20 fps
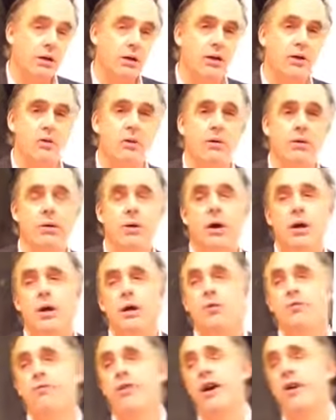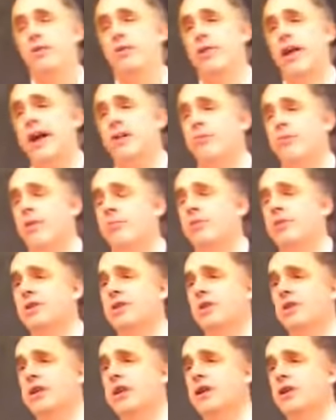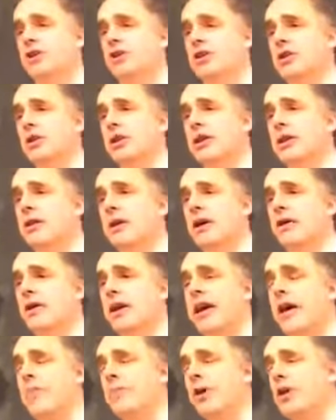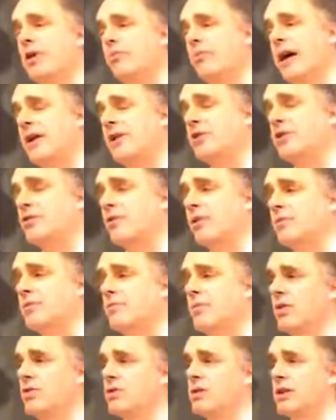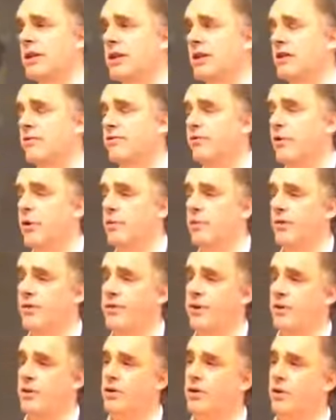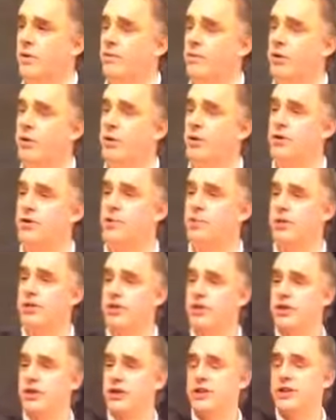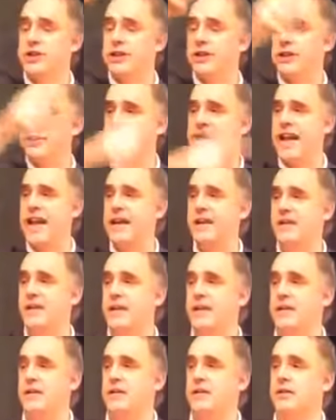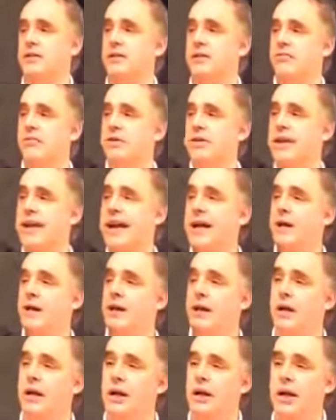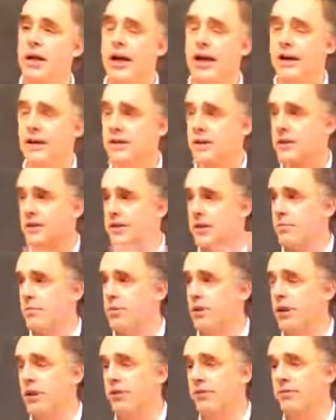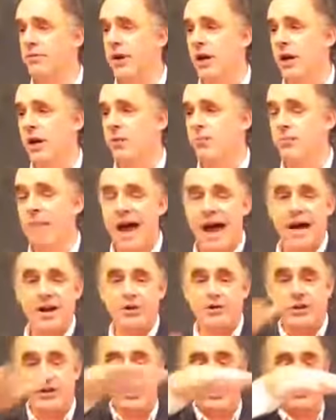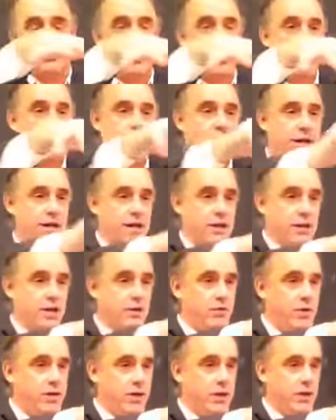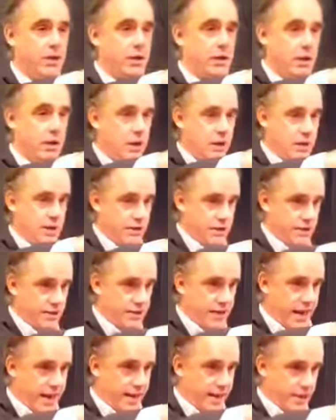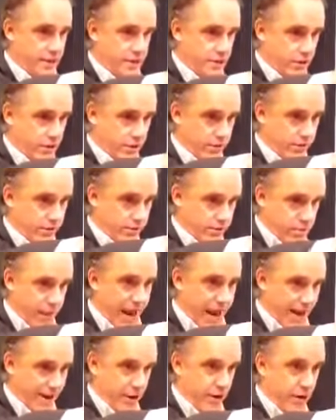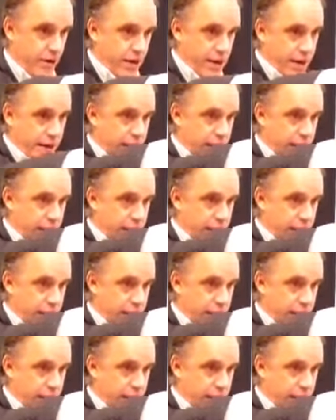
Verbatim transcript: Jung found that representation in alchemical manuscripts, mostly in the form of the Ouroboros, which is a snake that eats its own tail. And it's a symbol of matter and spirit in union, because the snake is sort of matter,